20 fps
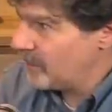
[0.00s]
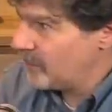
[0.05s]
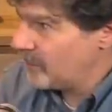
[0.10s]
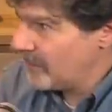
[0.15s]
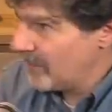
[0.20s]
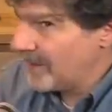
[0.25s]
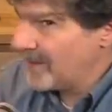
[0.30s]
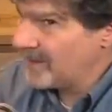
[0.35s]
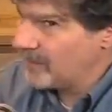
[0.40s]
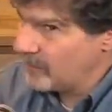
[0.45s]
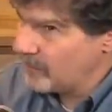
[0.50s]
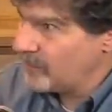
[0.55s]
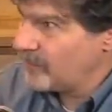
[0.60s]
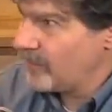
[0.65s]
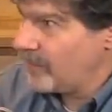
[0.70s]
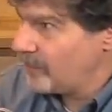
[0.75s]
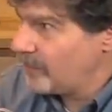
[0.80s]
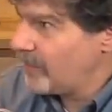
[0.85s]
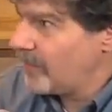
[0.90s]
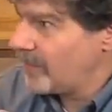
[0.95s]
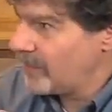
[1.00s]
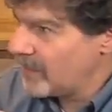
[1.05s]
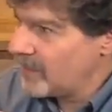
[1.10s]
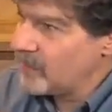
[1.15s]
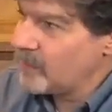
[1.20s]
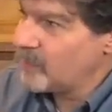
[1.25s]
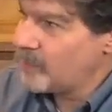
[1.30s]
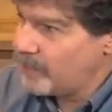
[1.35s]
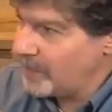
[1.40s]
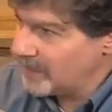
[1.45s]
like there's something
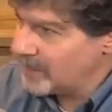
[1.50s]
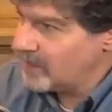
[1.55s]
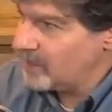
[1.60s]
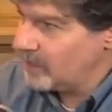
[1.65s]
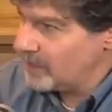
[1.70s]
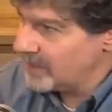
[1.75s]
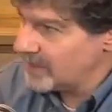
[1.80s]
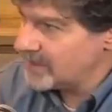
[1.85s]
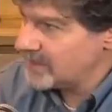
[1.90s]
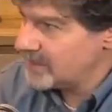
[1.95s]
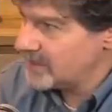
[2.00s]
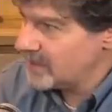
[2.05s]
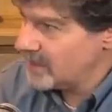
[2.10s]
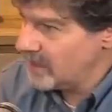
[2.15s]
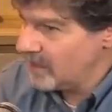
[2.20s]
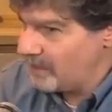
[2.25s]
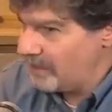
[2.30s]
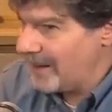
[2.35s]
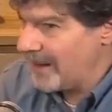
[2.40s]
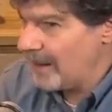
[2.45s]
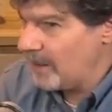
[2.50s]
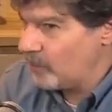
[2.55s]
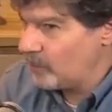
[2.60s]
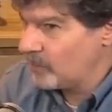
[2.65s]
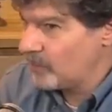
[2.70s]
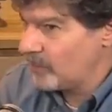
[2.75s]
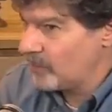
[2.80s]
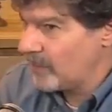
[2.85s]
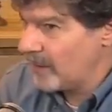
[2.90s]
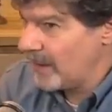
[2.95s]
conspicuous
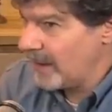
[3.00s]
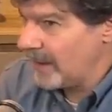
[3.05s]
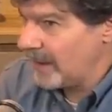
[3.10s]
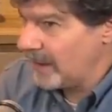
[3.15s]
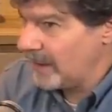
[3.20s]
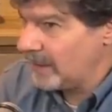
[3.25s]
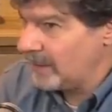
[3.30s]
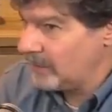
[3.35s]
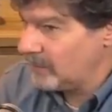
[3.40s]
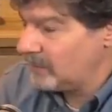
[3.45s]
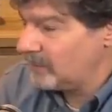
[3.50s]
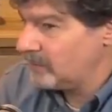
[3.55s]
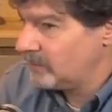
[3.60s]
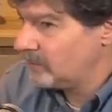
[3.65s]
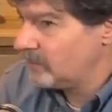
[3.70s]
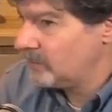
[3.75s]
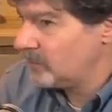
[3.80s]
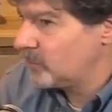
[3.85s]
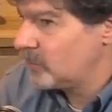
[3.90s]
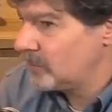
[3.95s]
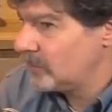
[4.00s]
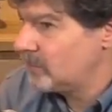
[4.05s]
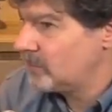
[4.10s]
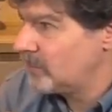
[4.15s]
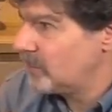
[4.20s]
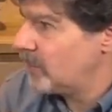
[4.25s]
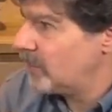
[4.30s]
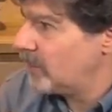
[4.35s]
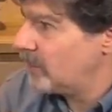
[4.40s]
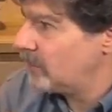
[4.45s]
about a
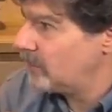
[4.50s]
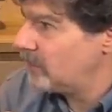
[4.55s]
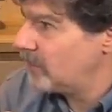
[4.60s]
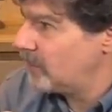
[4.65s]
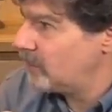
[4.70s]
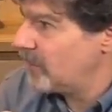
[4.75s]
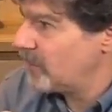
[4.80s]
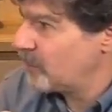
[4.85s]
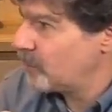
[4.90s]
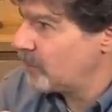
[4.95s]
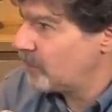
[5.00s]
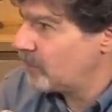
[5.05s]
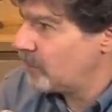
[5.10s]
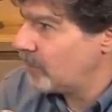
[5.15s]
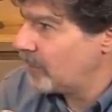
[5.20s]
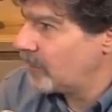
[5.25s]
respiratory